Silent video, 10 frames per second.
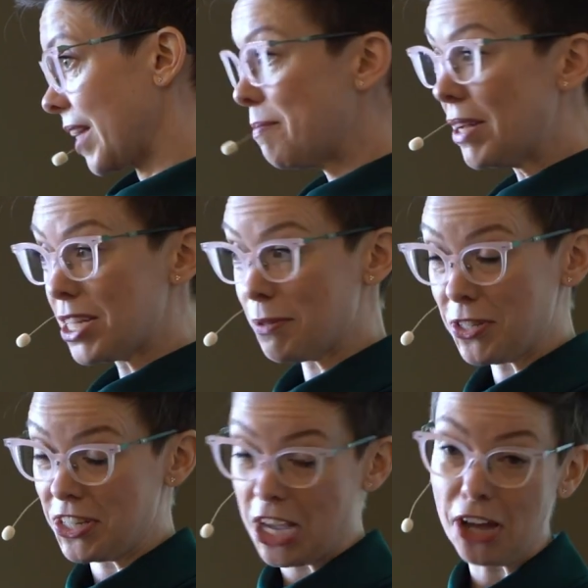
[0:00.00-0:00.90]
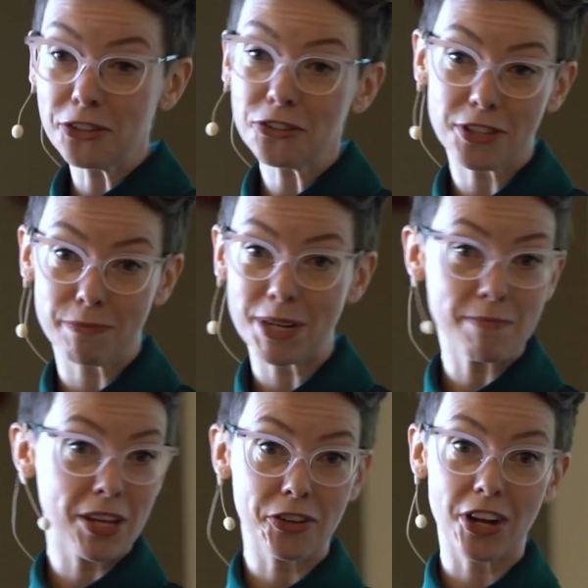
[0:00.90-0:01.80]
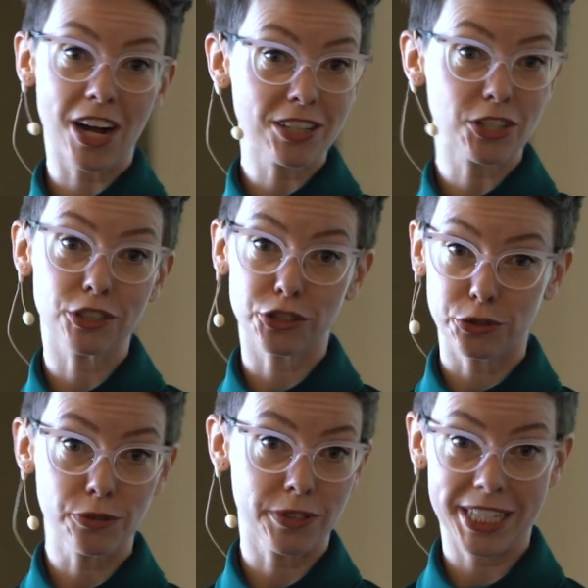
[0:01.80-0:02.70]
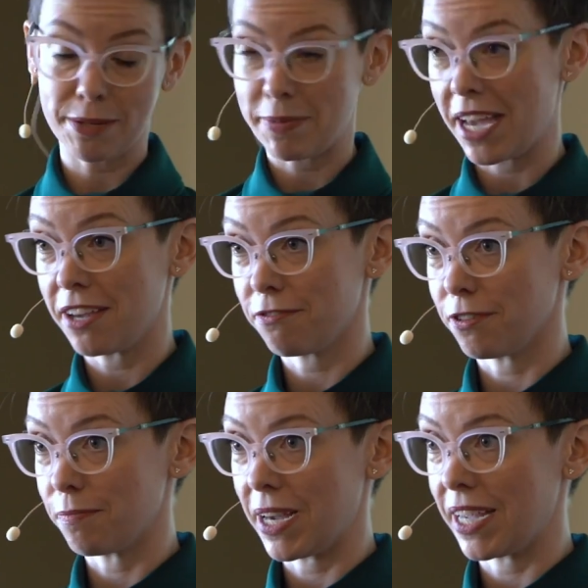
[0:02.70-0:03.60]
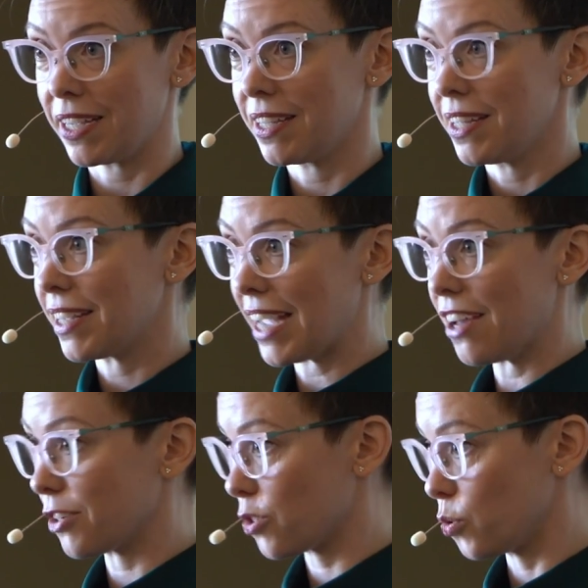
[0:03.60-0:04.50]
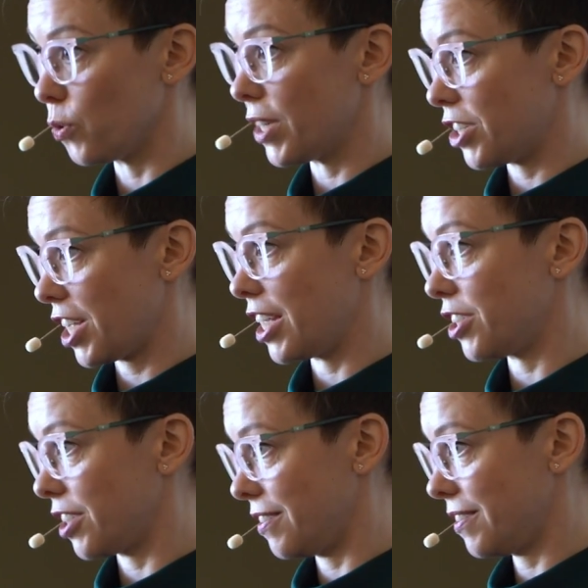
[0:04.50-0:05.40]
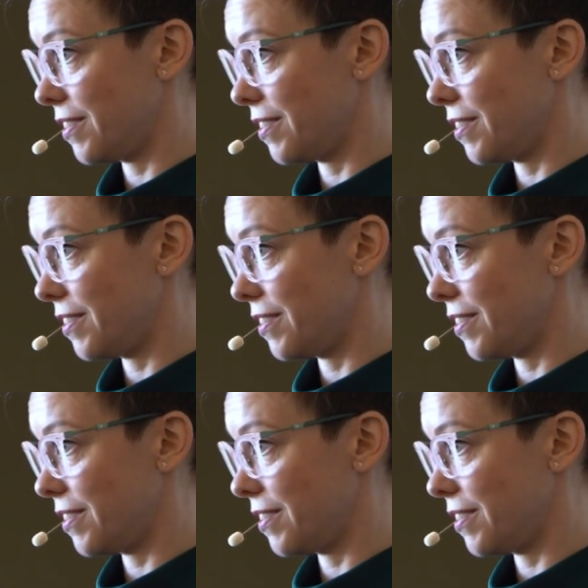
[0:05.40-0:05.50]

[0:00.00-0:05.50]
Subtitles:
I'm not supposed to tell you that my mother hawked her jewelry to pay for my Catholic school education.